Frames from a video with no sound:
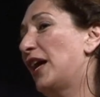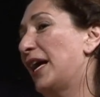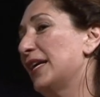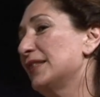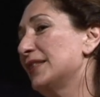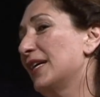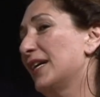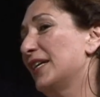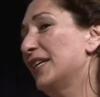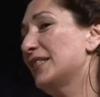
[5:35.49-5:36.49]
and
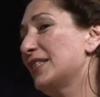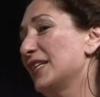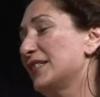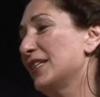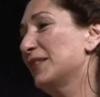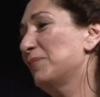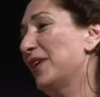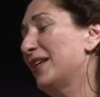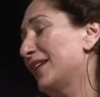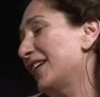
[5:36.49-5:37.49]

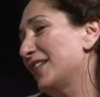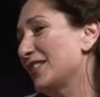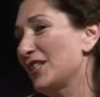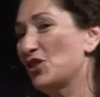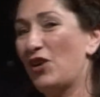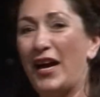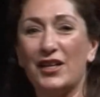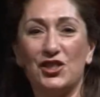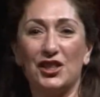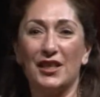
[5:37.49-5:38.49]
it is a
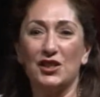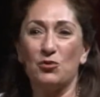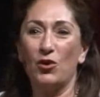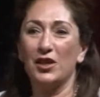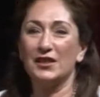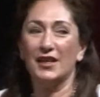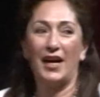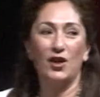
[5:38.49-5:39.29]
strategy that's worked, and I